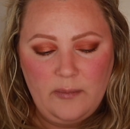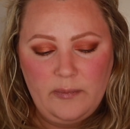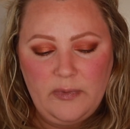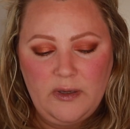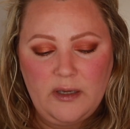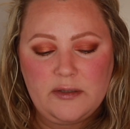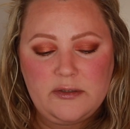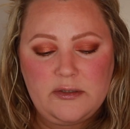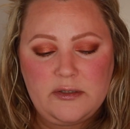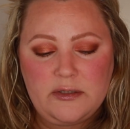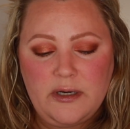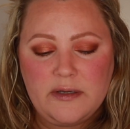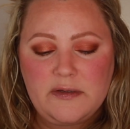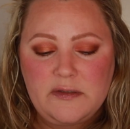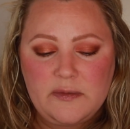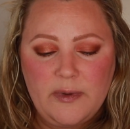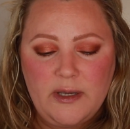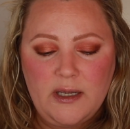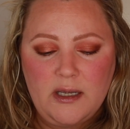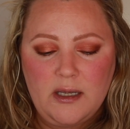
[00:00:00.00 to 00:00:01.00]
because
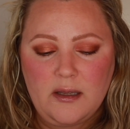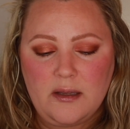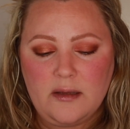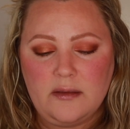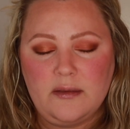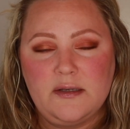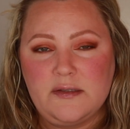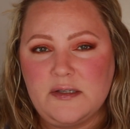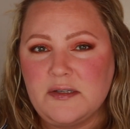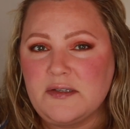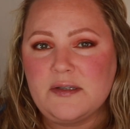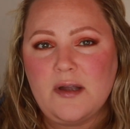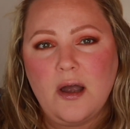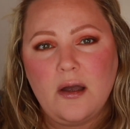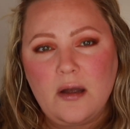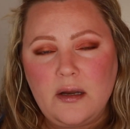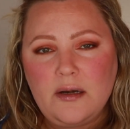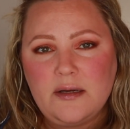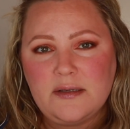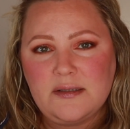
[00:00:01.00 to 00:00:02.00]
trust me, this is
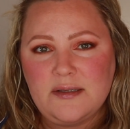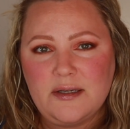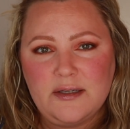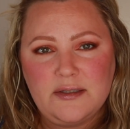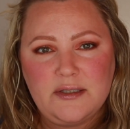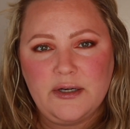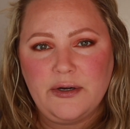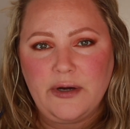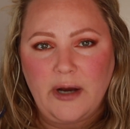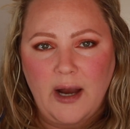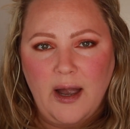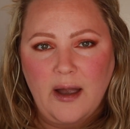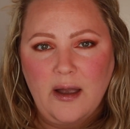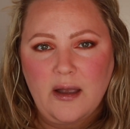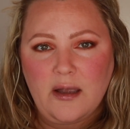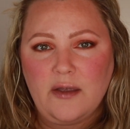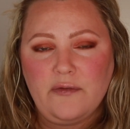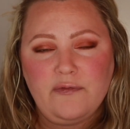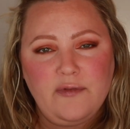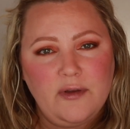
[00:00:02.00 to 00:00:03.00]
not going to stick to your
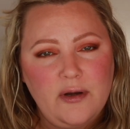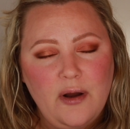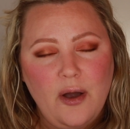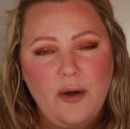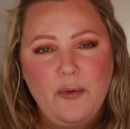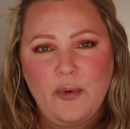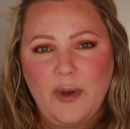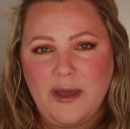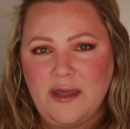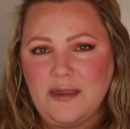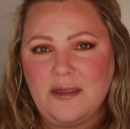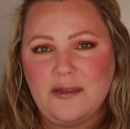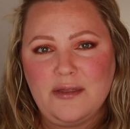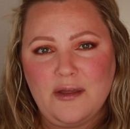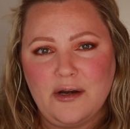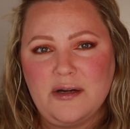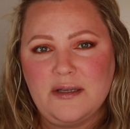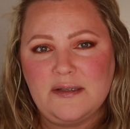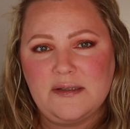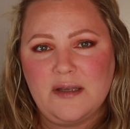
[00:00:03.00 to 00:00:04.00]
eye if you don't wait the
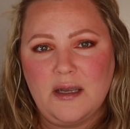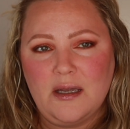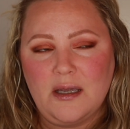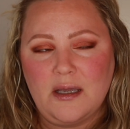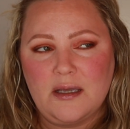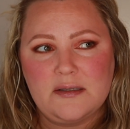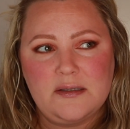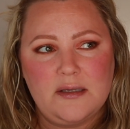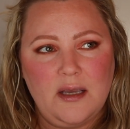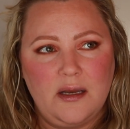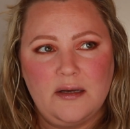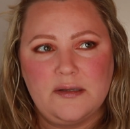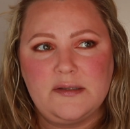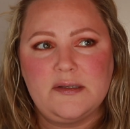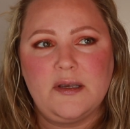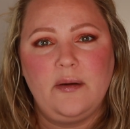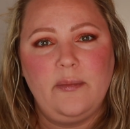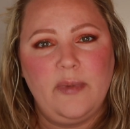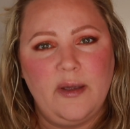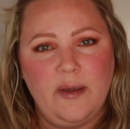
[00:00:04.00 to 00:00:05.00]
30 seconds, and
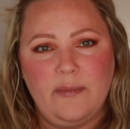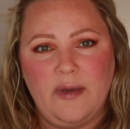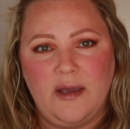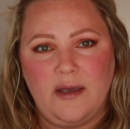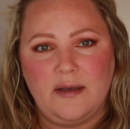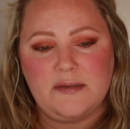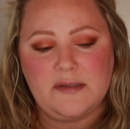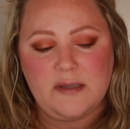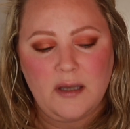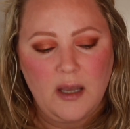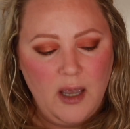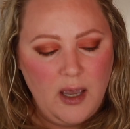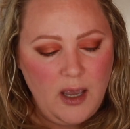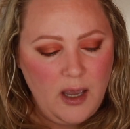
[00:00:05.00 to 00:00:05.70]
it's going to be a mess.